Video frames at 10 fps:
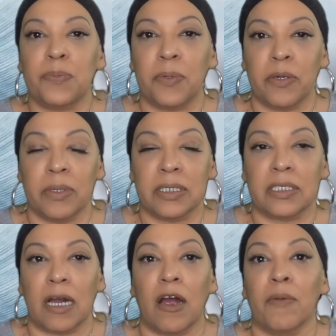
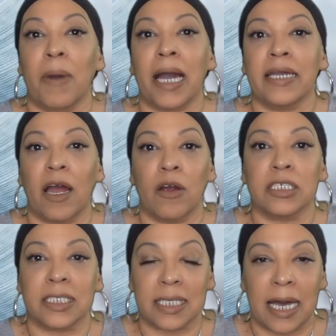spirits are by our
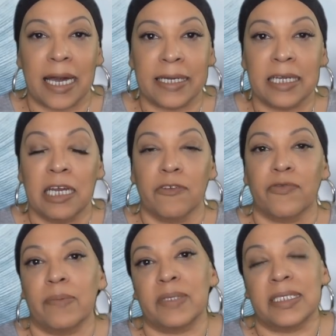side
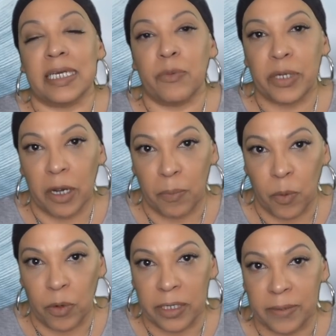from the day we are
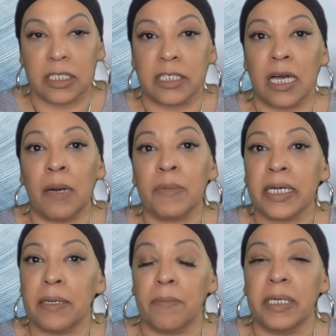born. Some
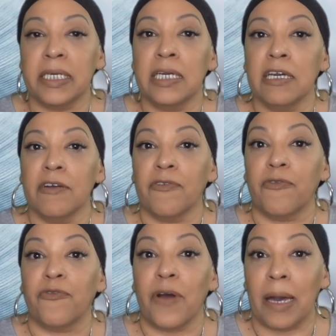can be
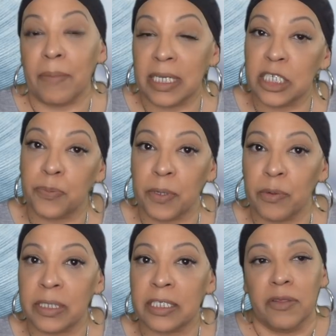family
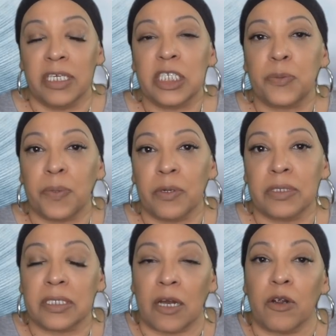spirits. These
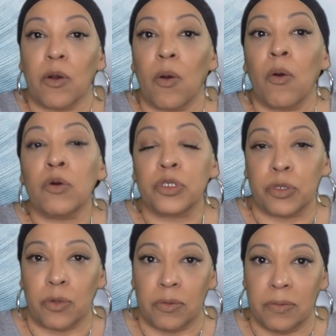spirits are
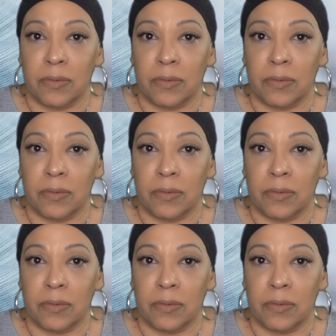also